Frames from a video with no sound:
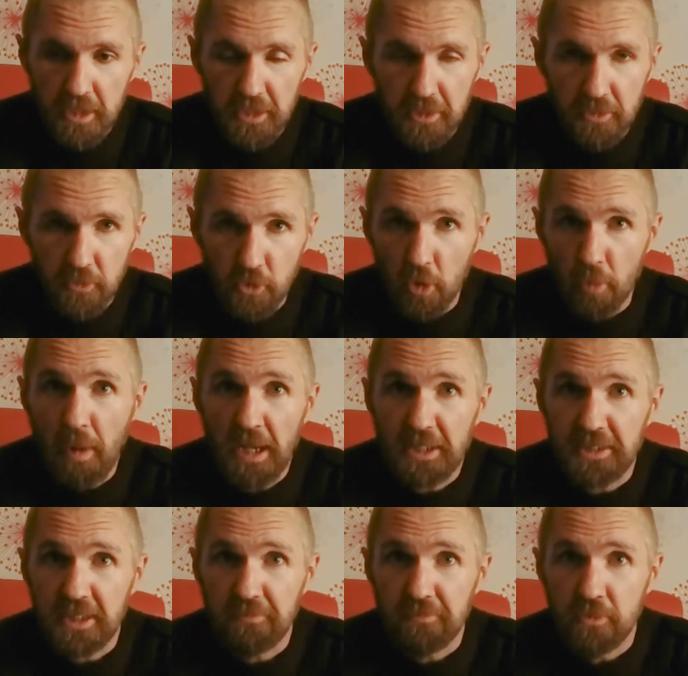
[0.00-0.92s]
Go back and
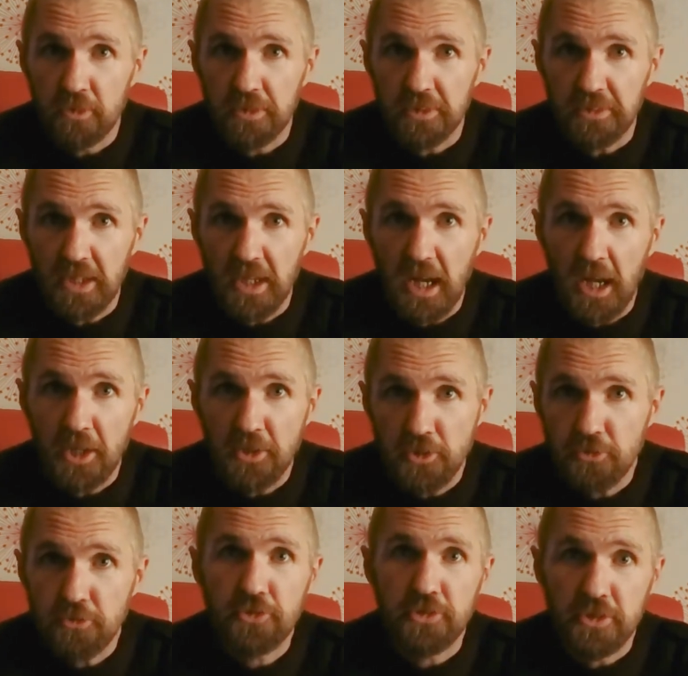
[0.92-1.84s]
have a look at that. I
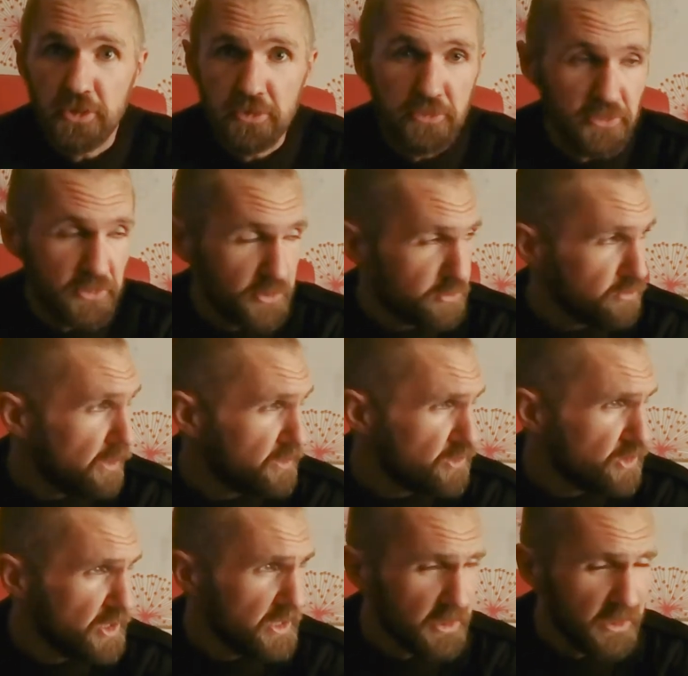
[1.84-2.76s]
used to use the Trangia.